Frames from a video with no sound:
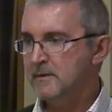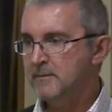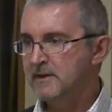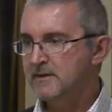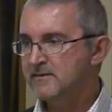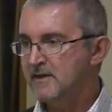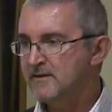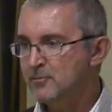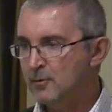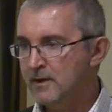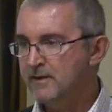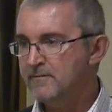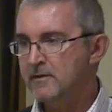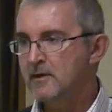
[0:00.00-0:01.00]
I mean, it's
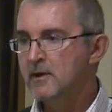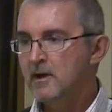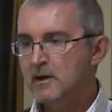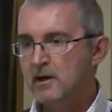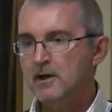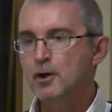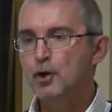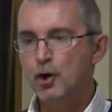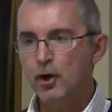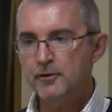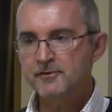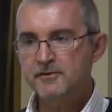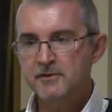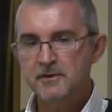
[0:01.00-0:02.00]
not even like a
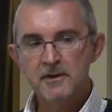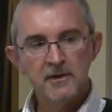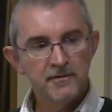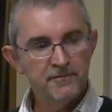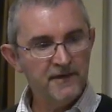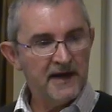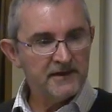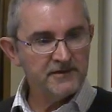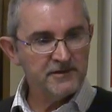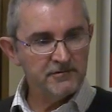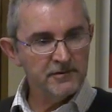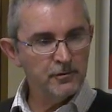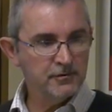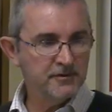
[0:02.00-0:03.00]
cost
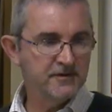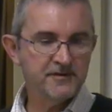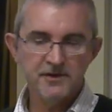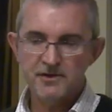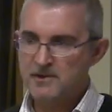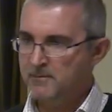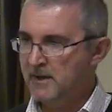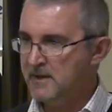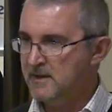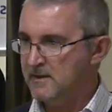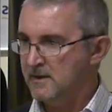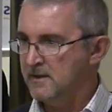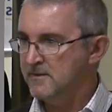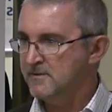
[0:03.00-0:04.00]
factor in your decision making.